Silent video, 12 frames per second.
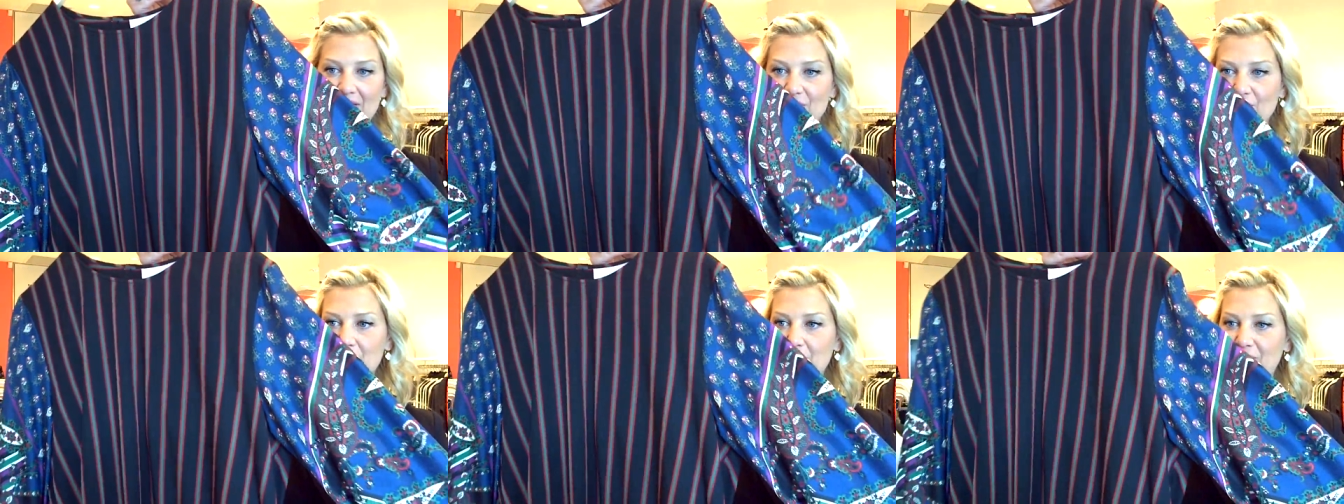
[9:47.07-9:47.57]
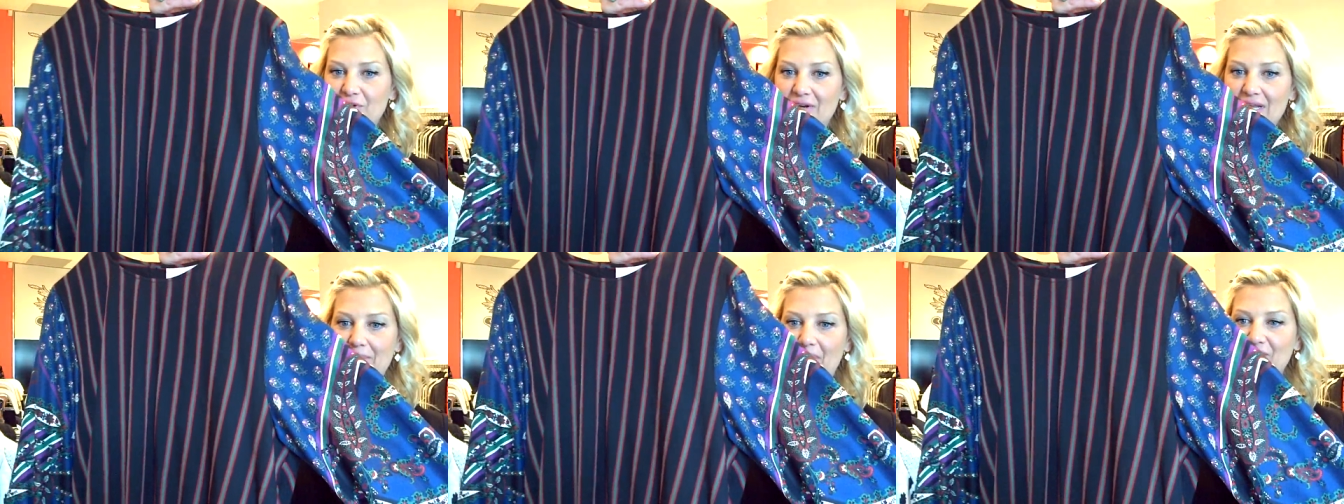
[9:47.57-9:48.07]
So the
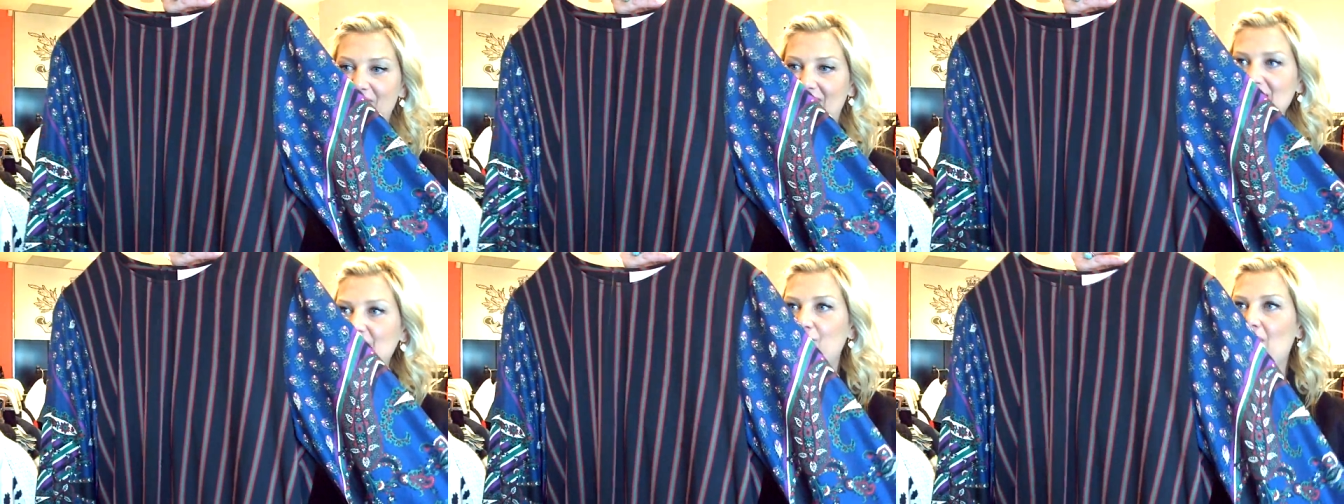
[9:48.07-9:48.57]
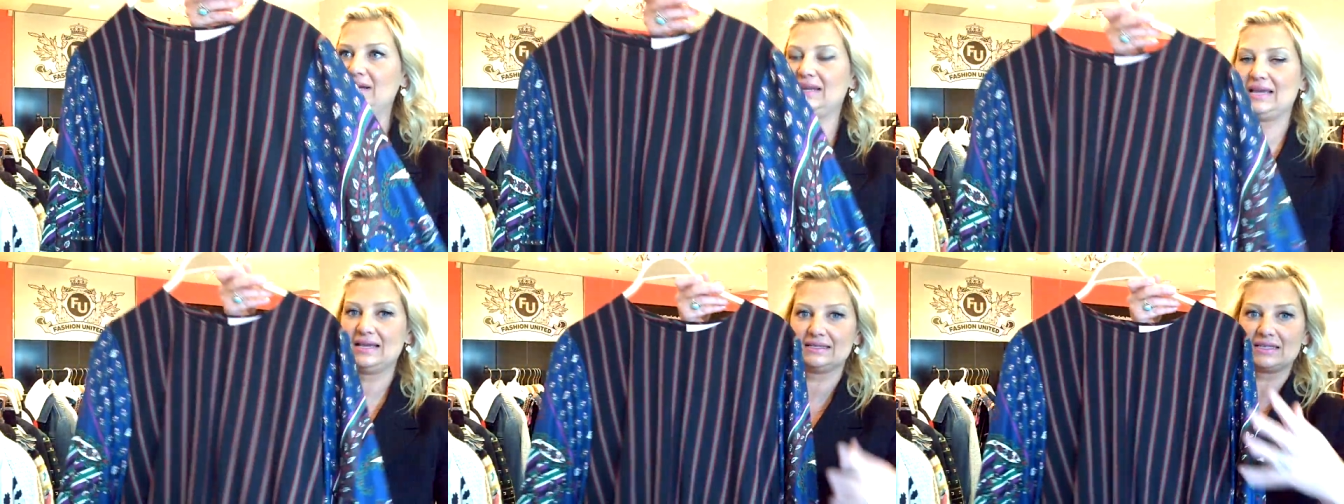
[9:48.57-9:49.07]
beauty about this one
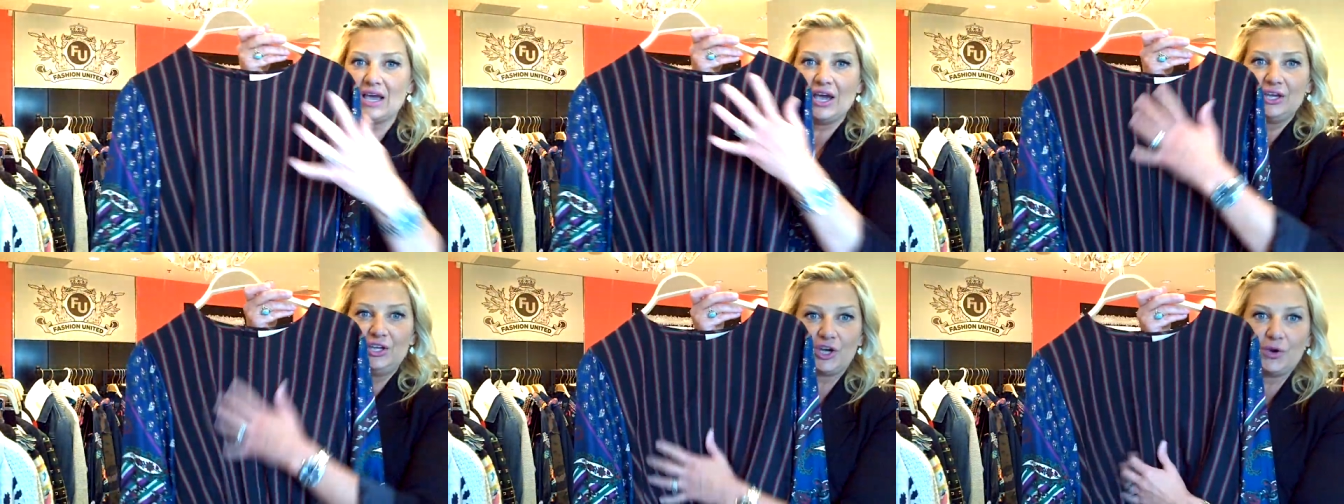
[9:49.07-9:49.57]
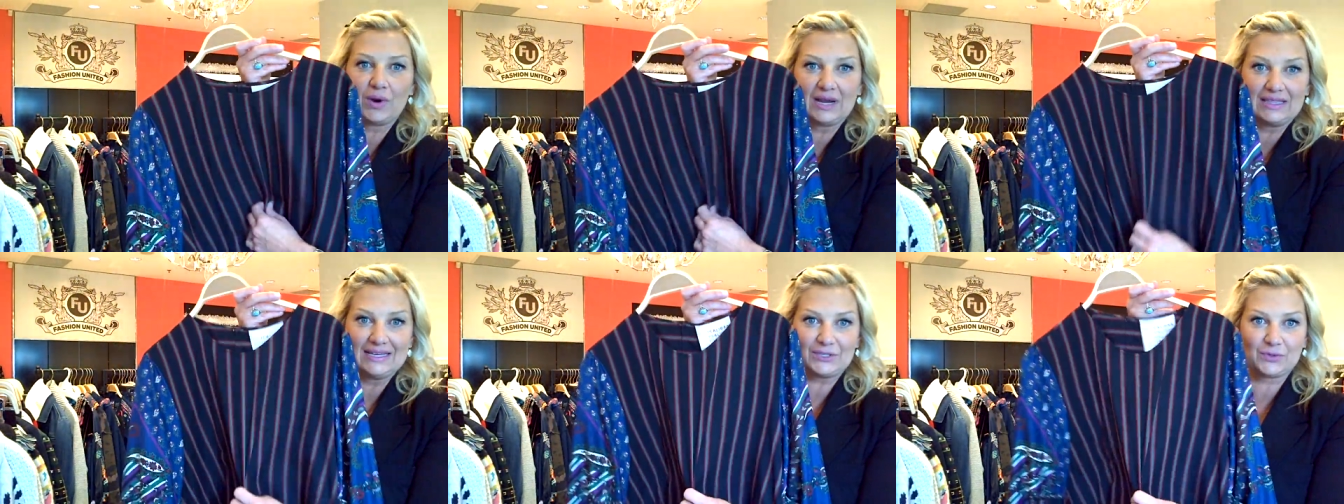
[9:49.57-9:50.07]
is you can wear
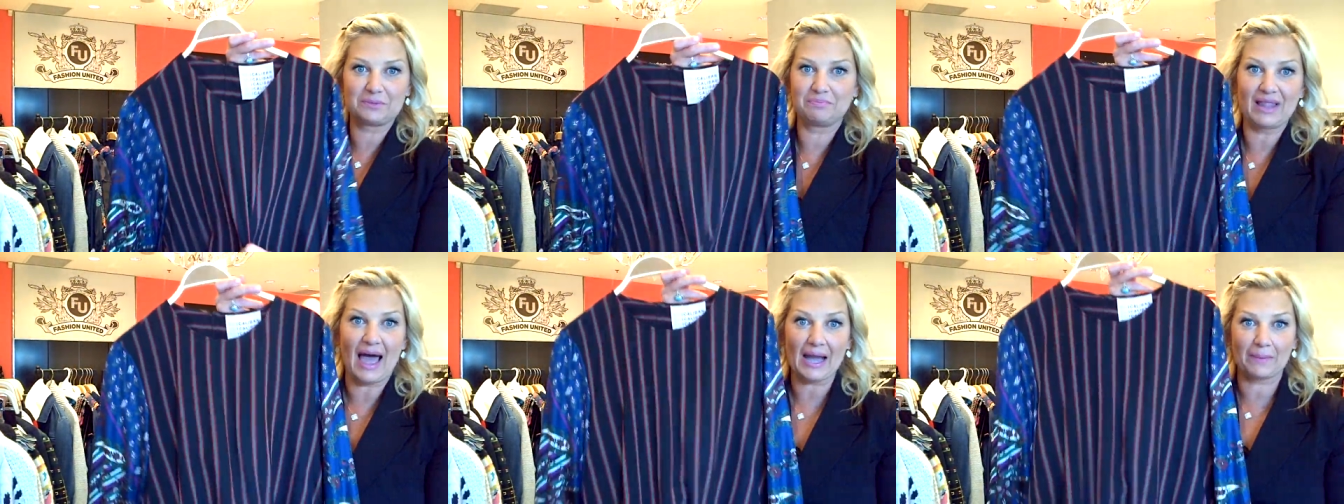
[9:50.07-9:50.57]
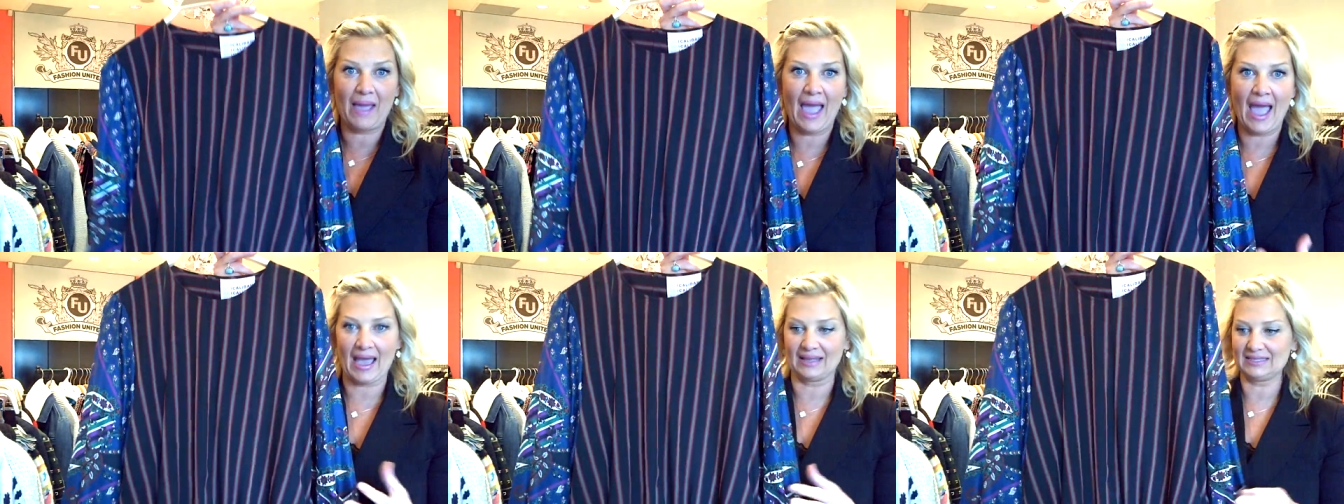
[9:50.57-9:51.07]
this with black
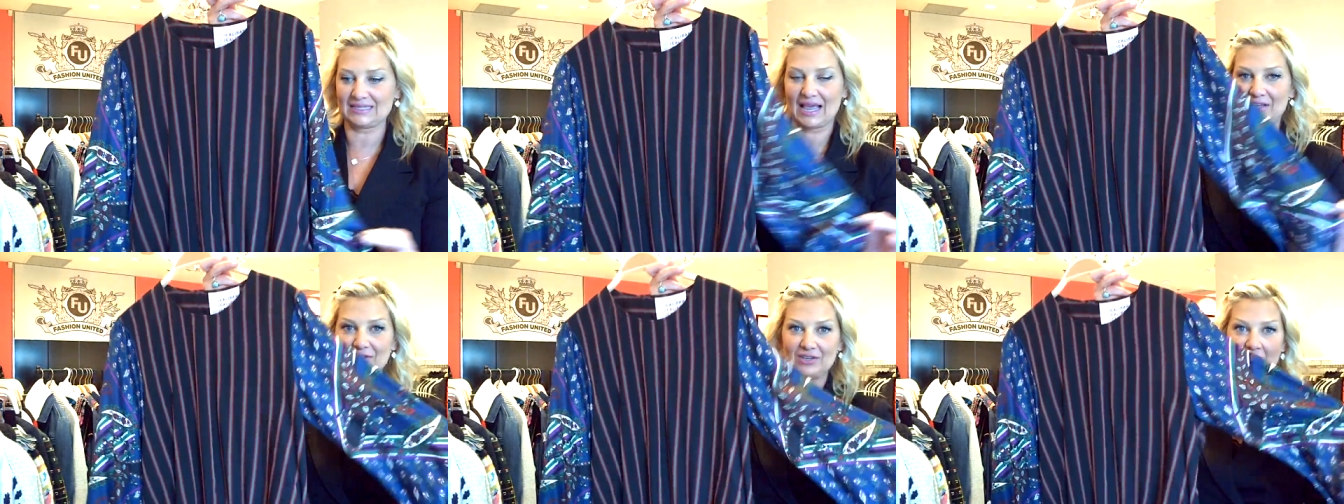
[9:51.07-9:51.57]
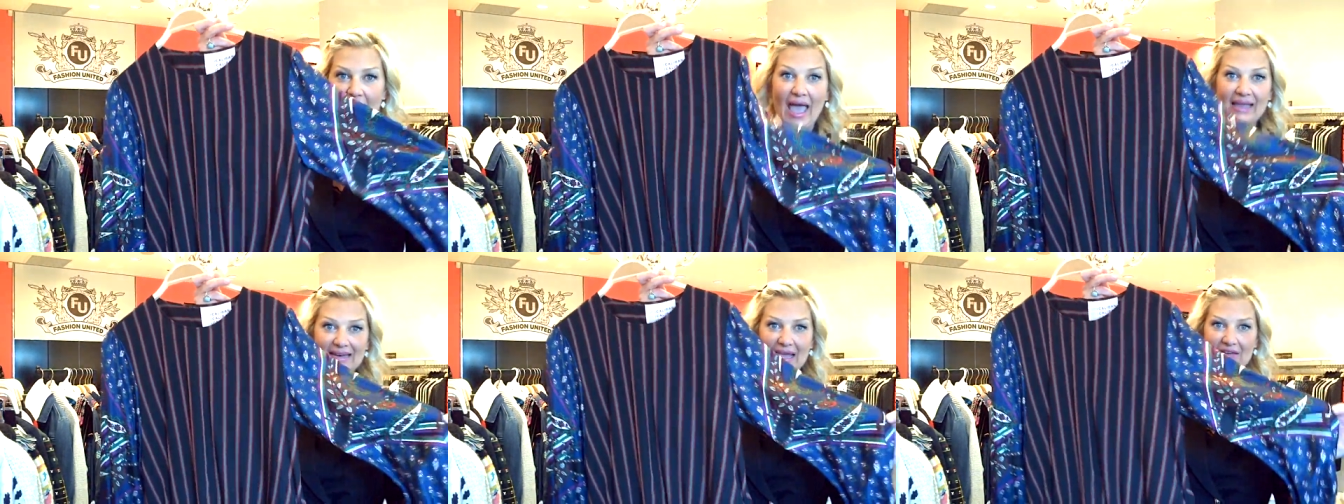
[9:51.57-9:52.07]
pants and, you,
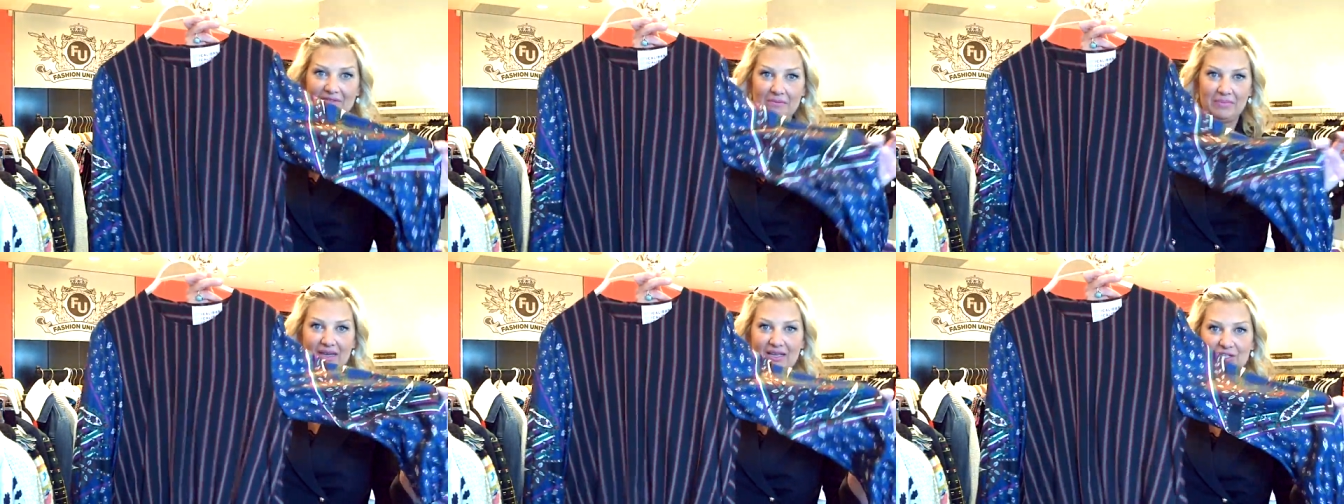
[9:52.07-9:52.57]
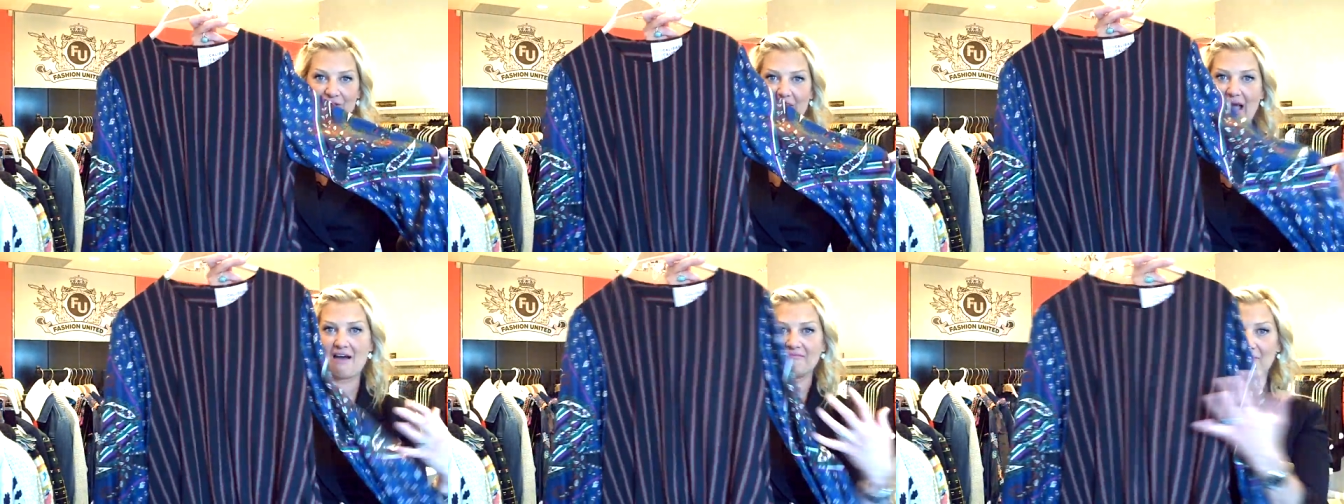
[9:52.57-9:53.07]
and navy because you
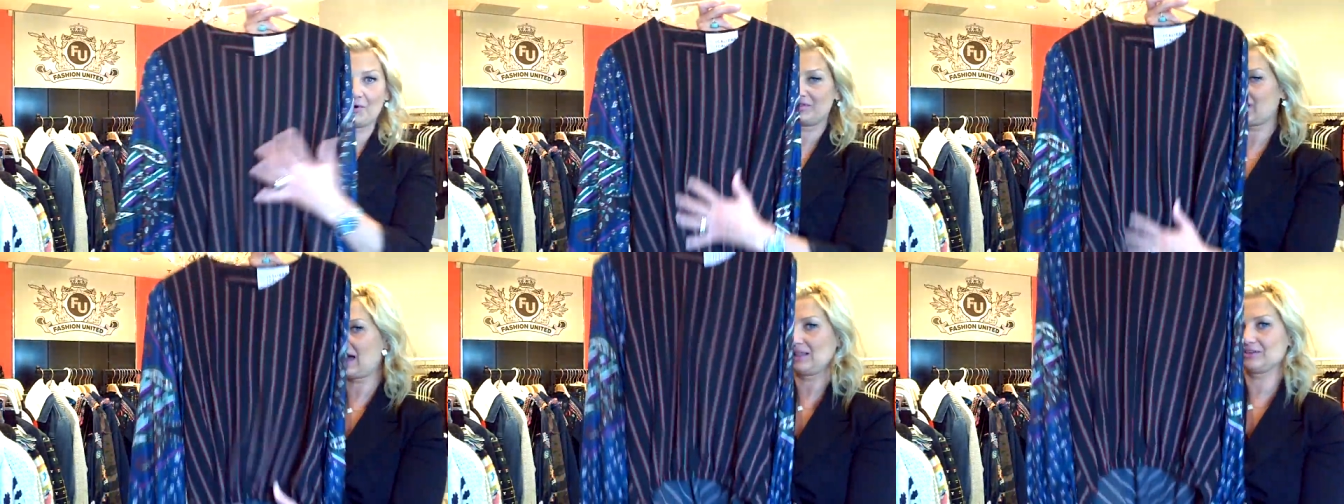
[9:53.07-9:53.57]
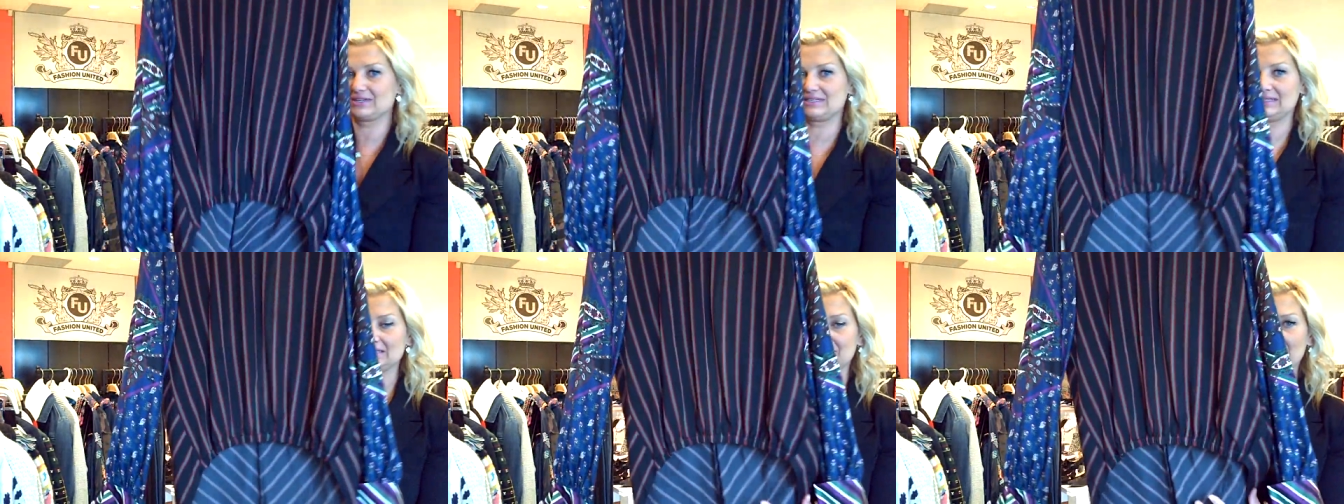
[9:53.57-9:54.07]
have both colors
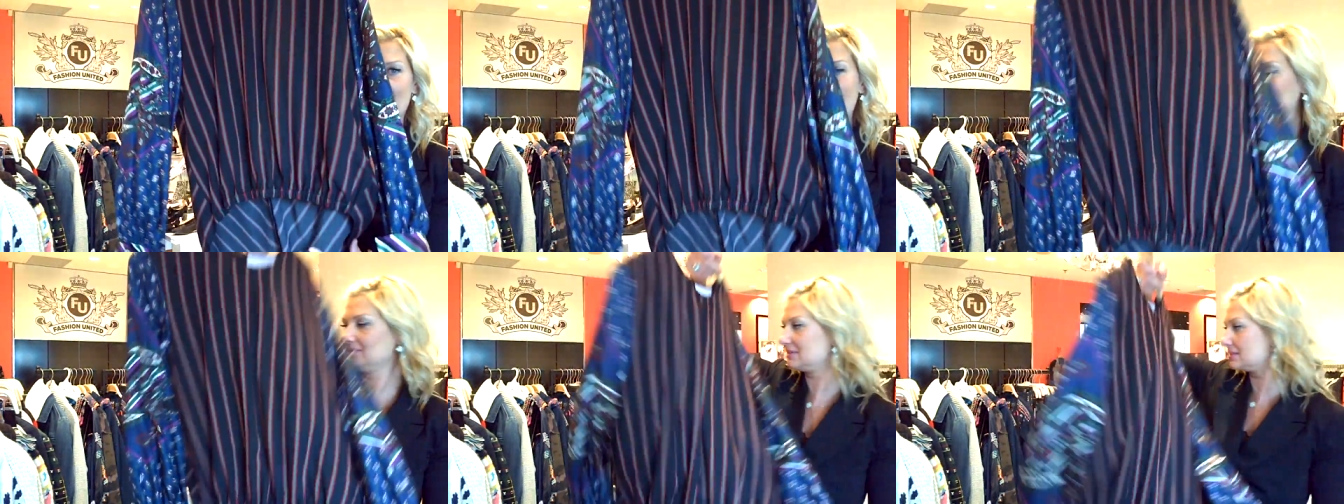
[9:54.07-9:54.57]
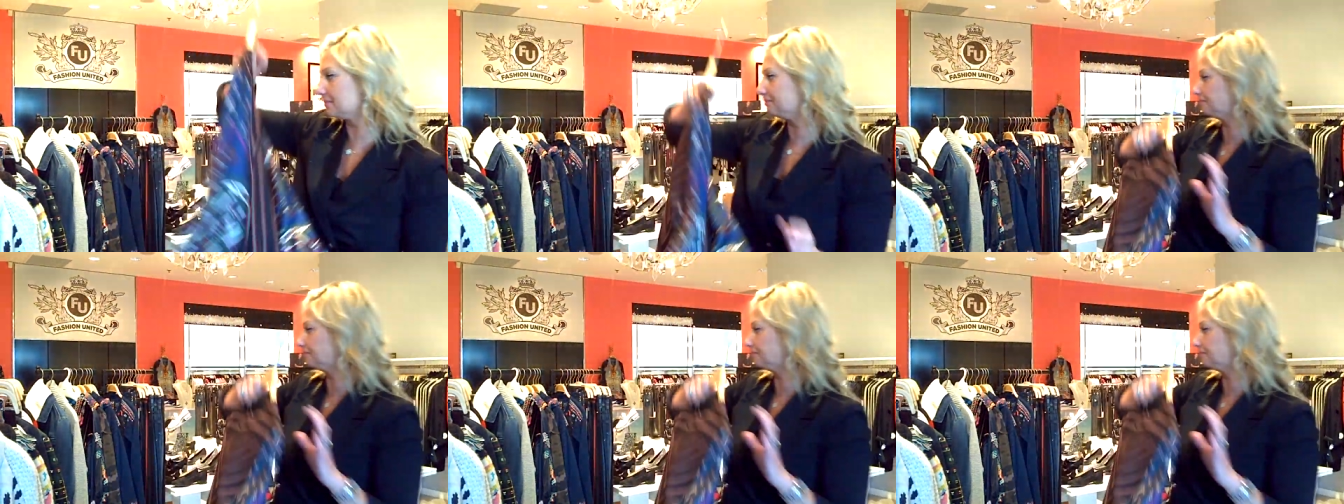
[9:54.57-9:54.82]
in the blouse.